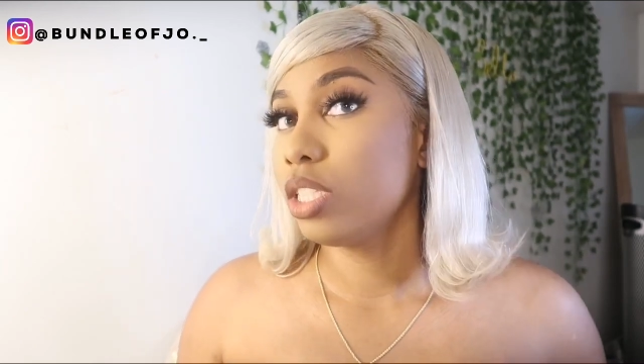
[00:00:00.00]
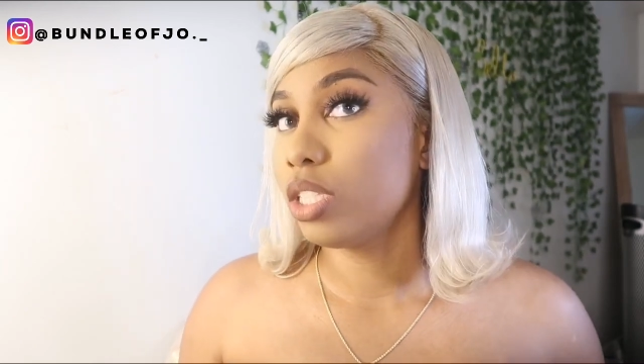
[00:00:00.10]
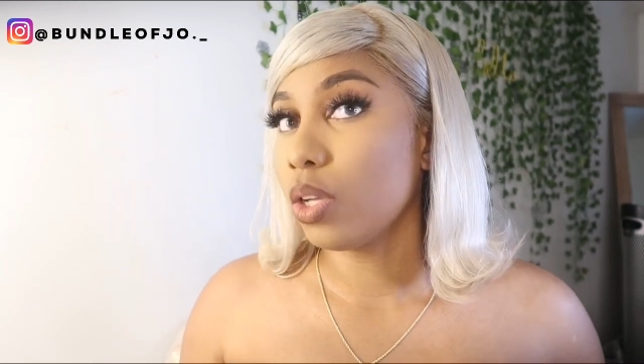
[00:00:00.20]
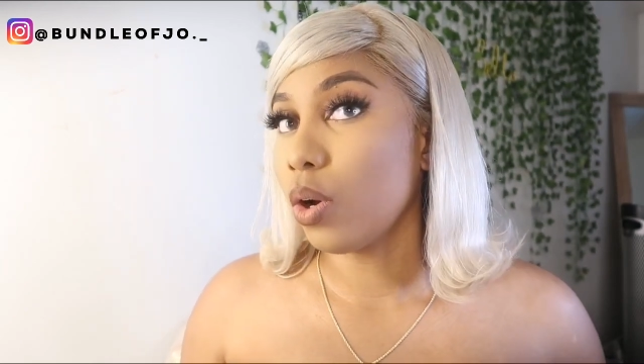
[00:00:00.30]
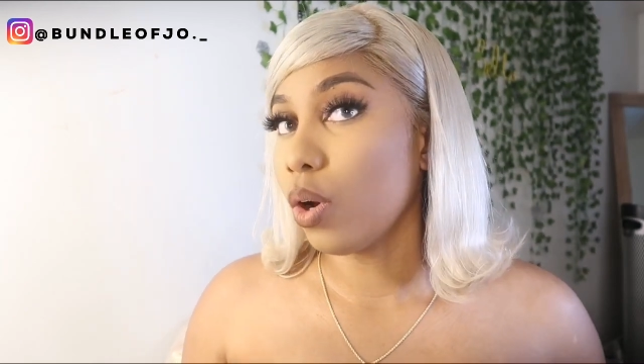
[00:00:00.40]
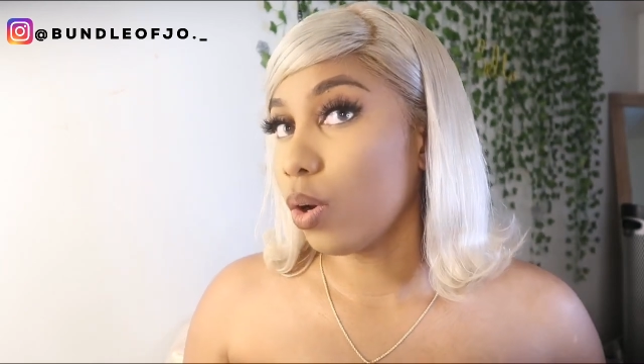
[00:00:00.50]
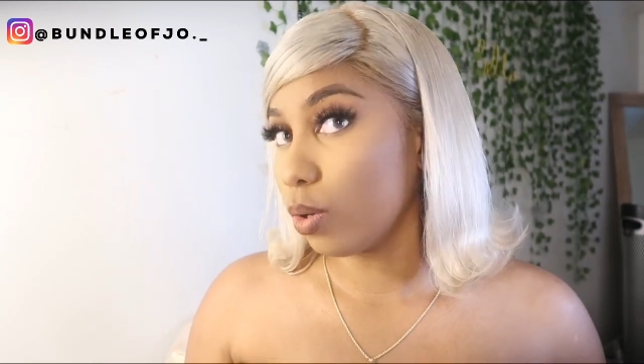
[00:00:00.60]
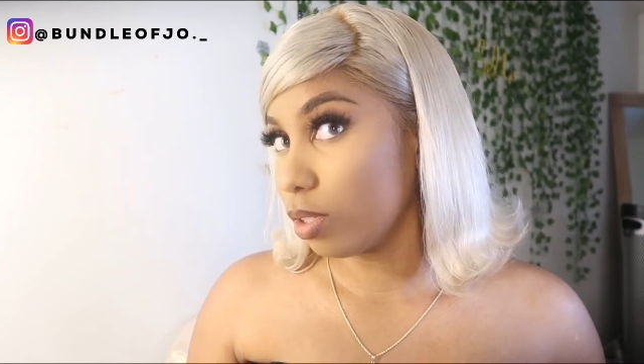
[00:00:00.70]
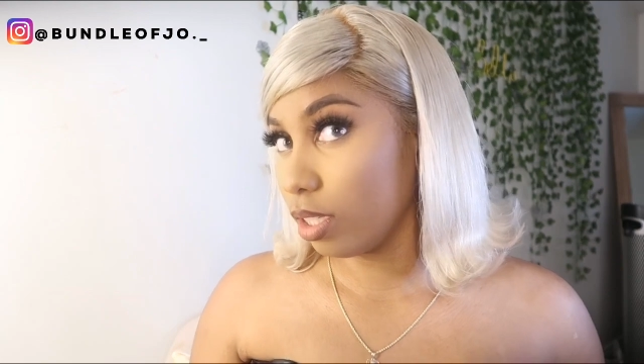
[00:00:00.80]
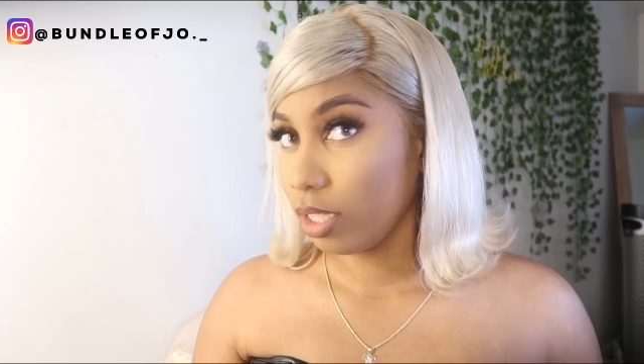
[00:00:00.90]

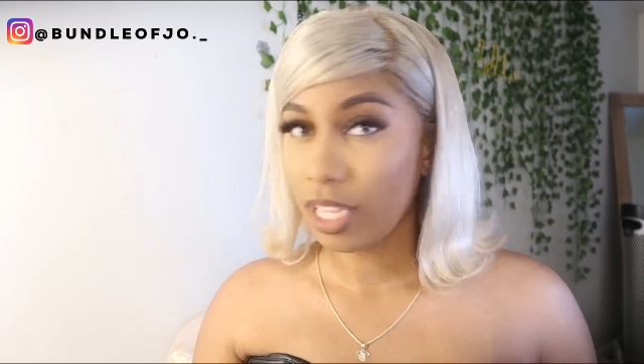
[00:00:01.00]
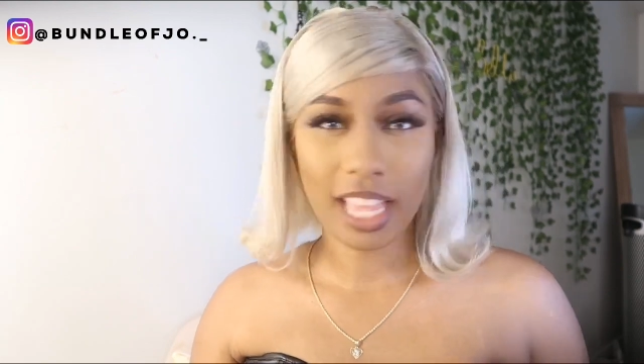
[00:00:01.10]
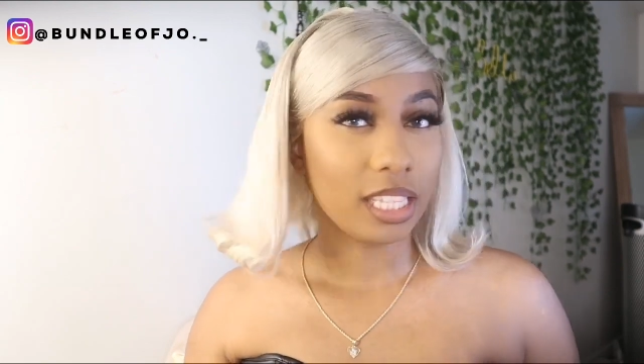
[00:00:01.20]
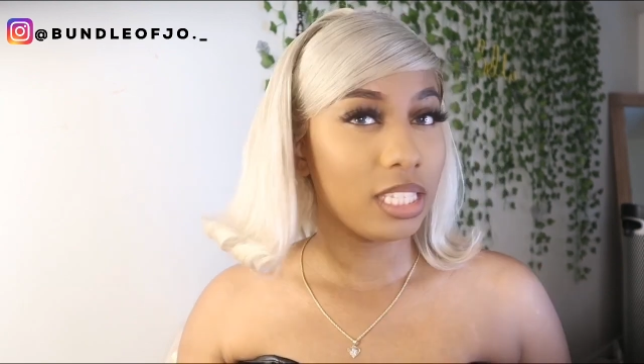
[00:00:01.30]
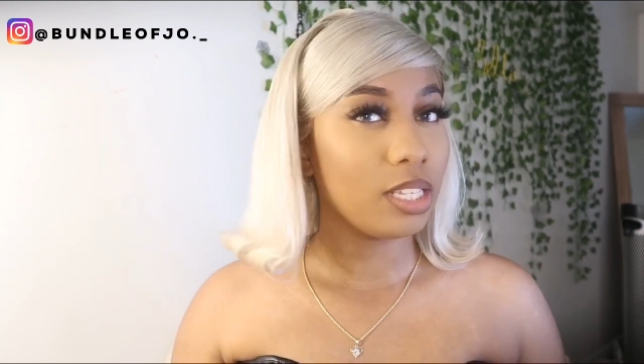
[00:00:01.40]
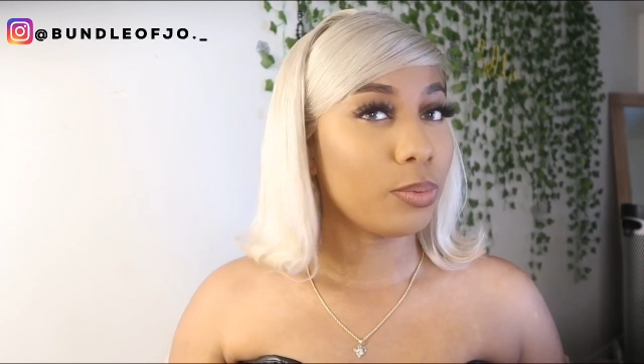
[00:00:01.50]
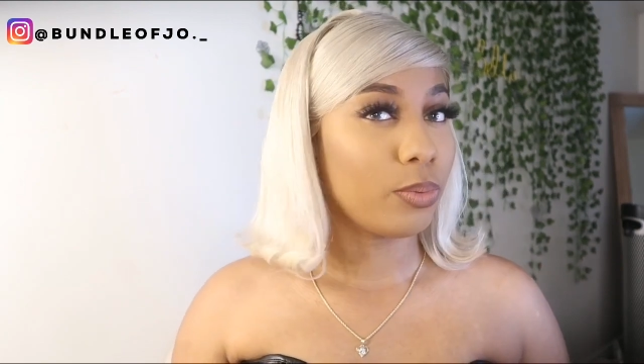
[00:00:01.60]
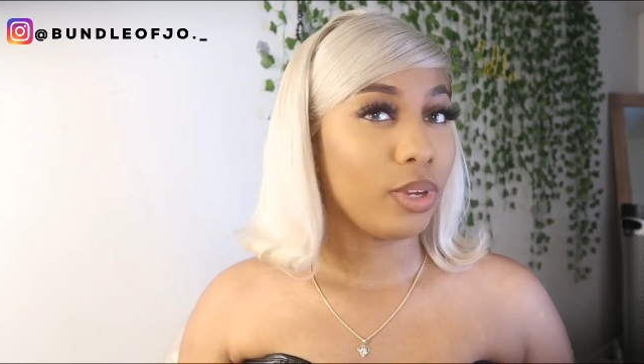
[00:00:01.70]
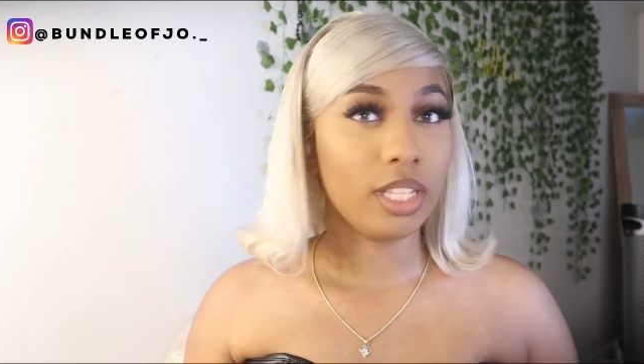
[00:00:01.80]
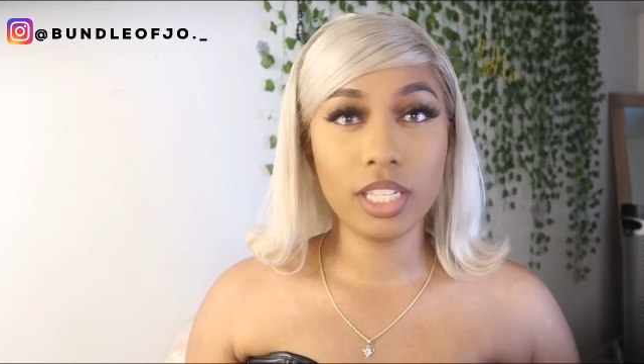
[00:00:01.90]
So yeah, this is a
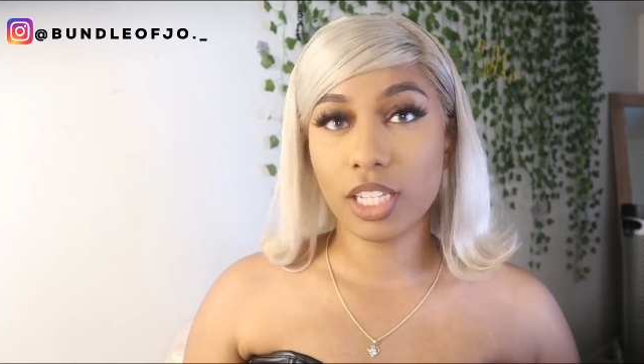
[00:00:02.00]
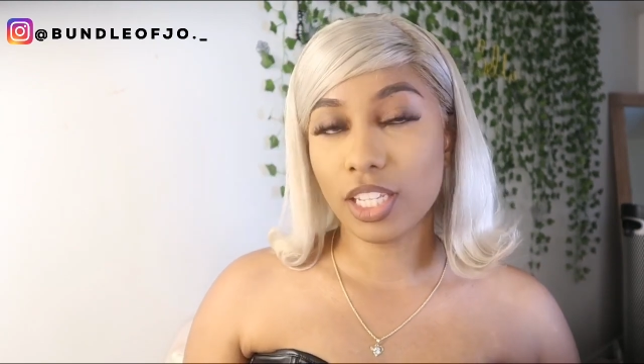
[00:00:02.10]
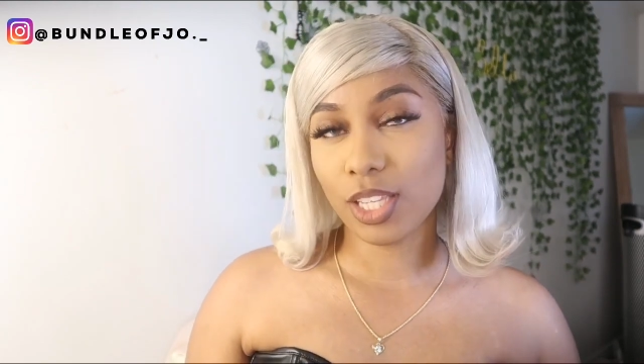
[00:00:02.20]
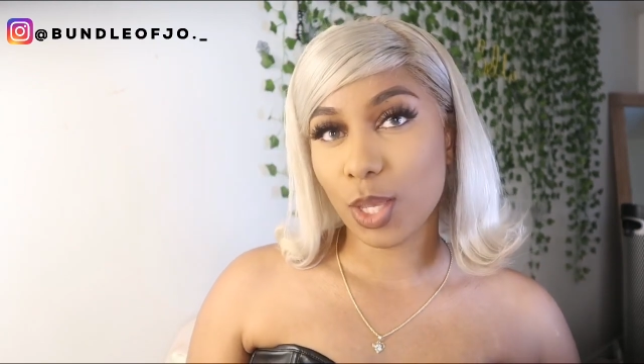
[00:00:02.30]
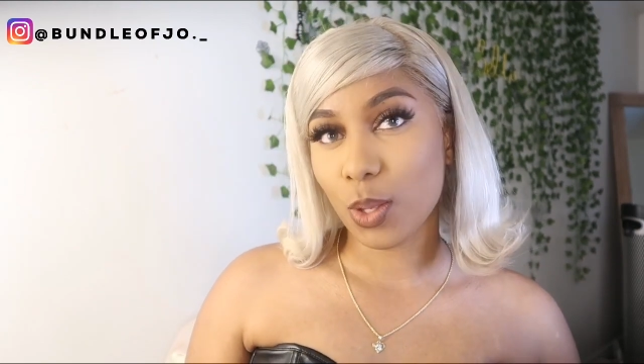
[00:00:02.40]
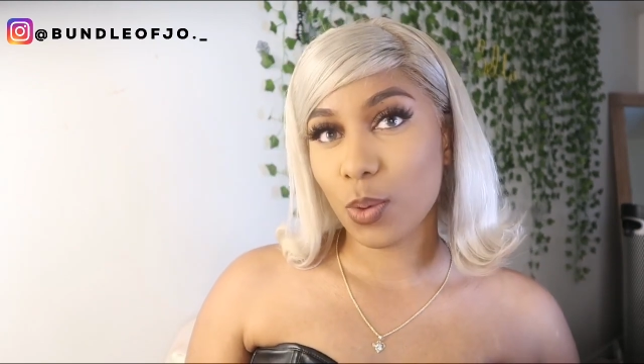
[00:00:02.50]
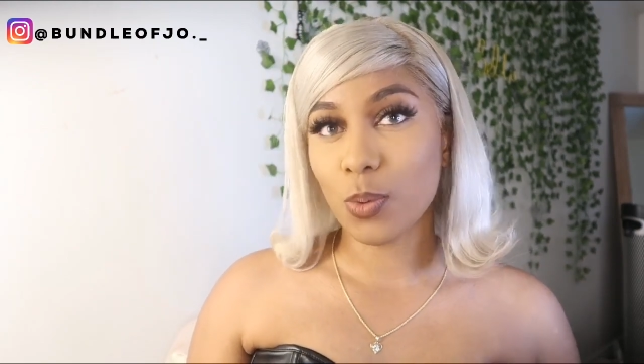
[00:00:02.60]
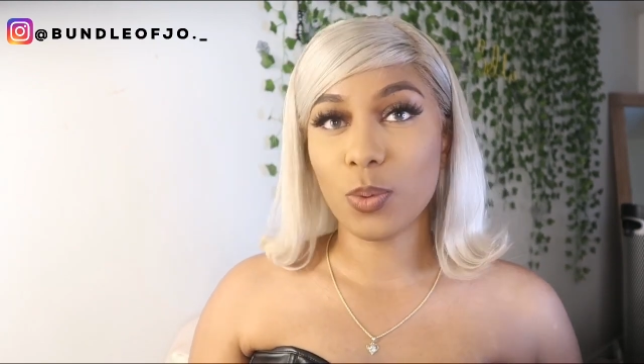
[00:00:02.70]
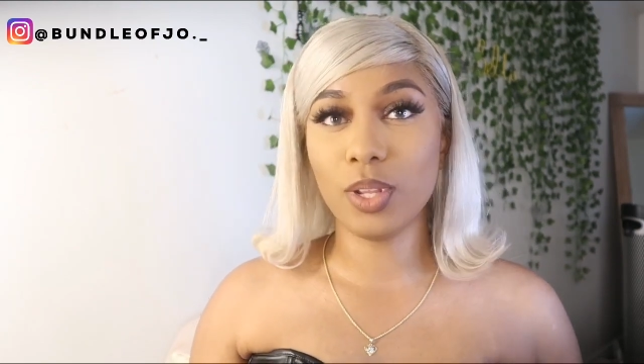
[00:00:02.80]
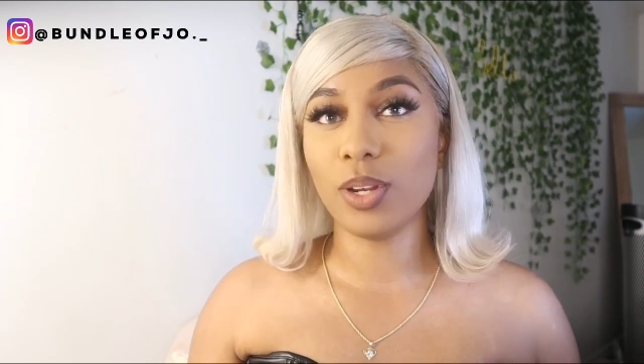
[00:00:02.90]
really
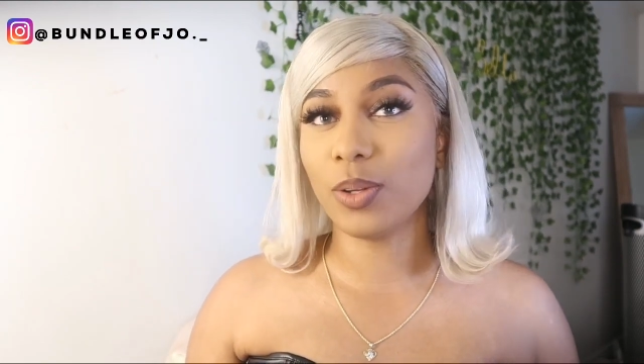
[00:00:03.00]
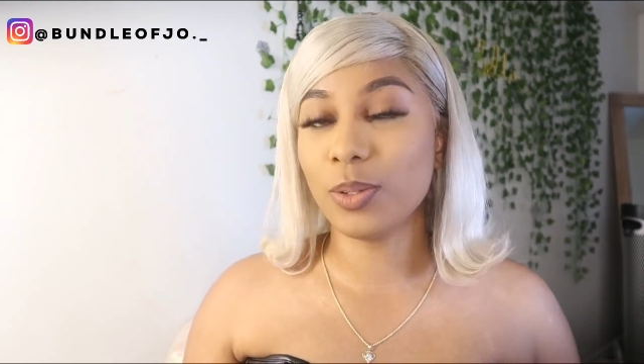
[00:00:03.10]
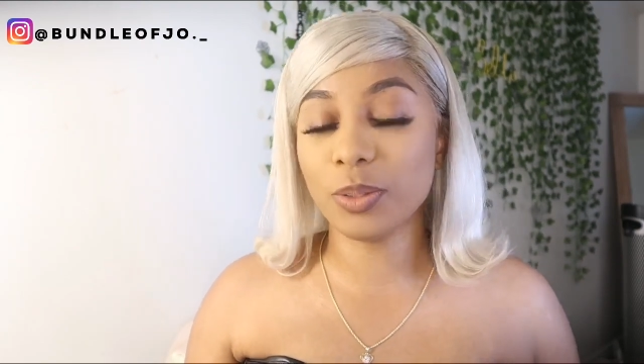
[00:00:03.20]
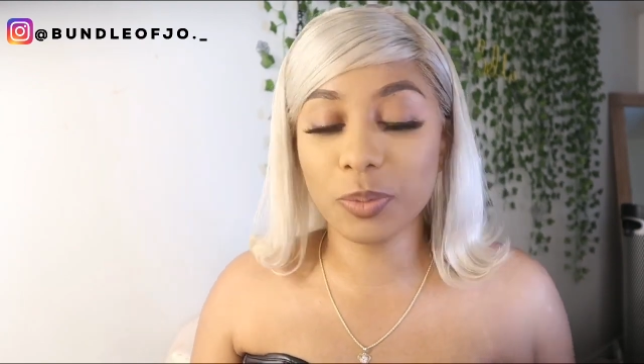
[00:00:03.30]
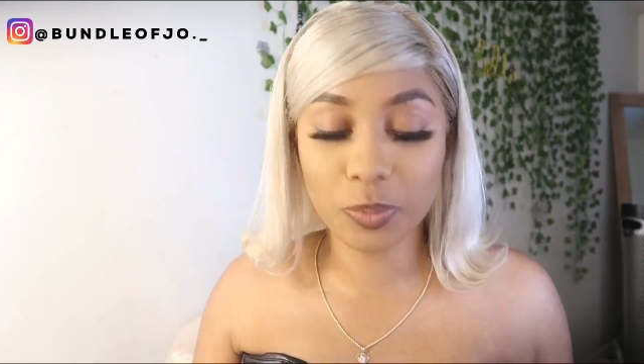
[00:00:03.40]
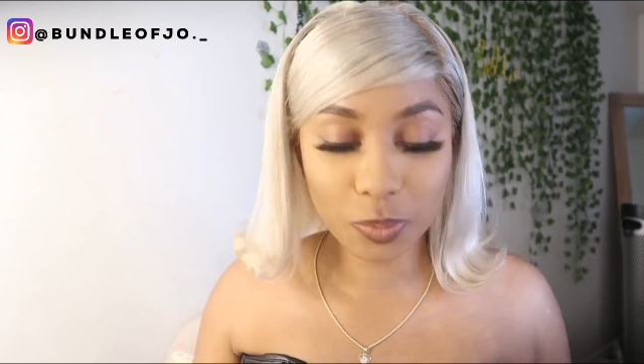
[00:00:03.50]
cute little,